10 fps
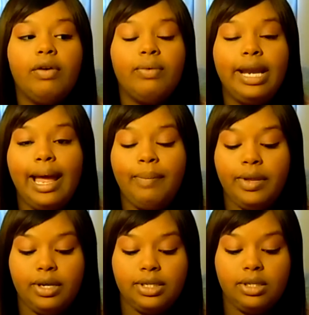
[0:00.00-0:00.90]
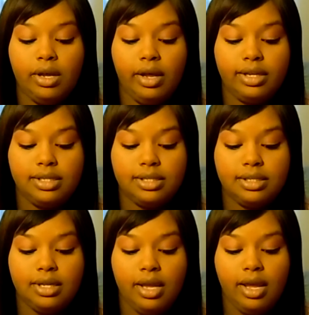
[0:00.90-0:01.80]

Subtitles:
of what happened to us,